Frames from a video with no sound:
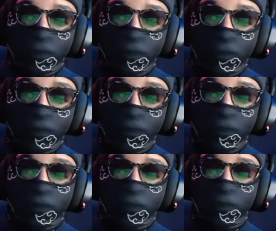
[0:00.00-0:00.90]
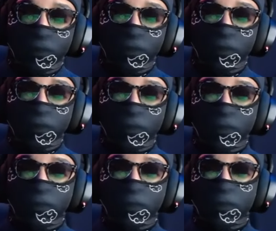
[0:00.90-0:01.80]

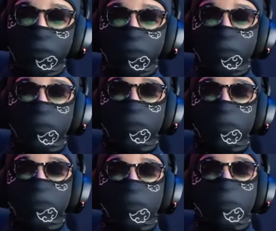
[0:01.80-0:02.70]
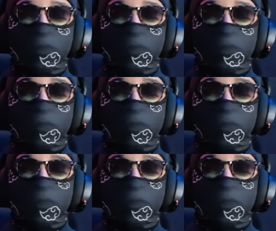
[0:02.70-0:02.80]
Nobody speaks.